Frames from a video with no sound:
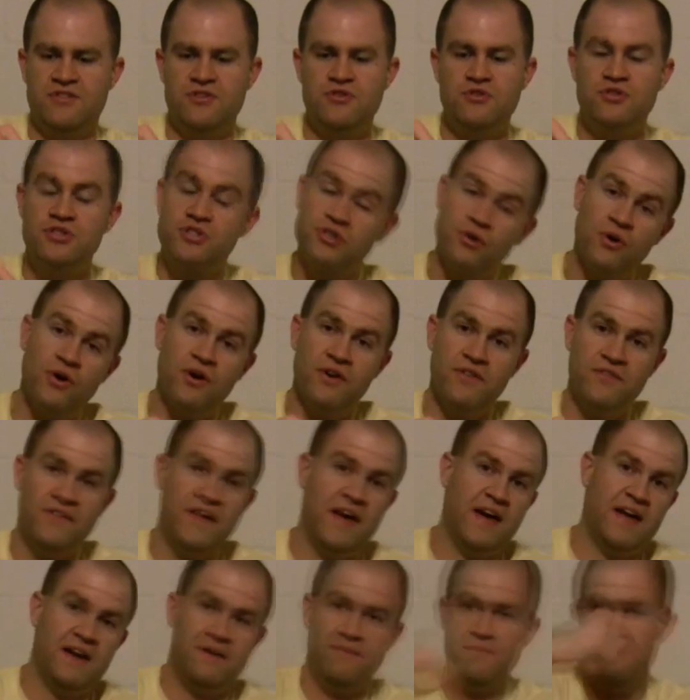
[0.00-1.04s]
too short
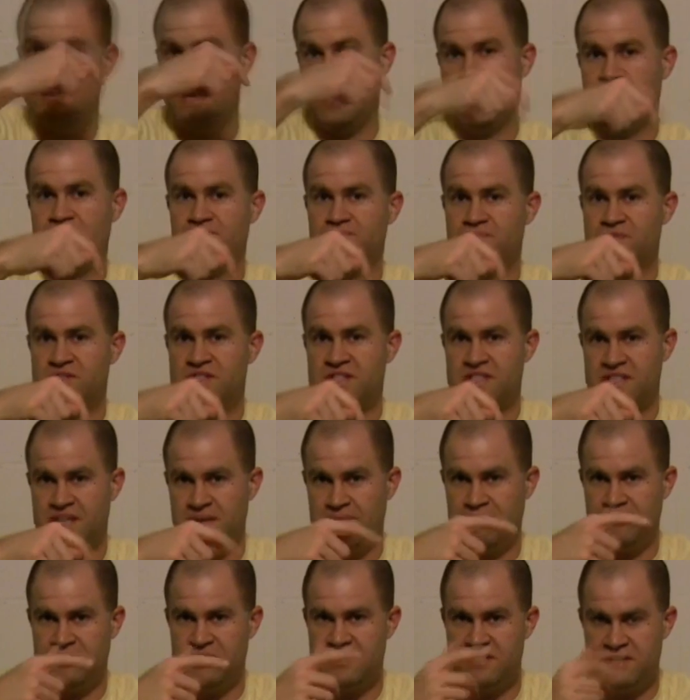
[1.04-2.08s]
that it may
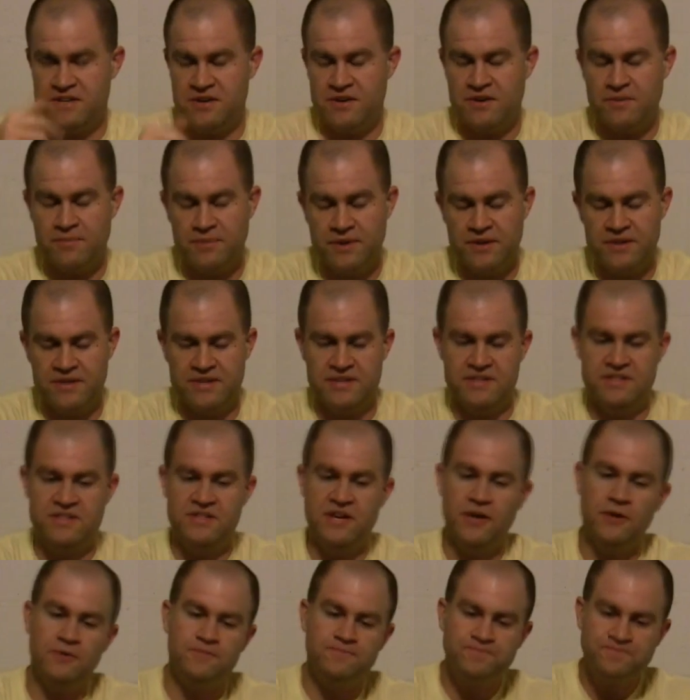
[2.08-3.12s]
skip the sear completely.
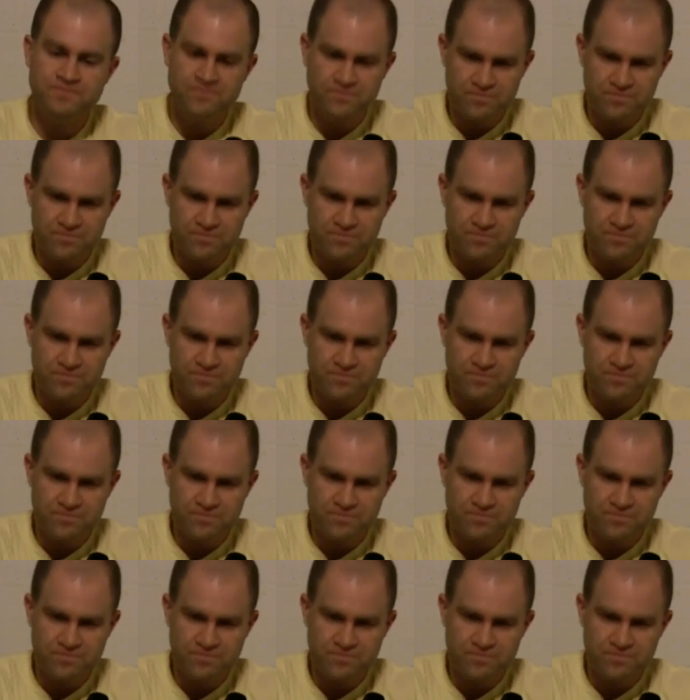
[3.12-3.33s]
So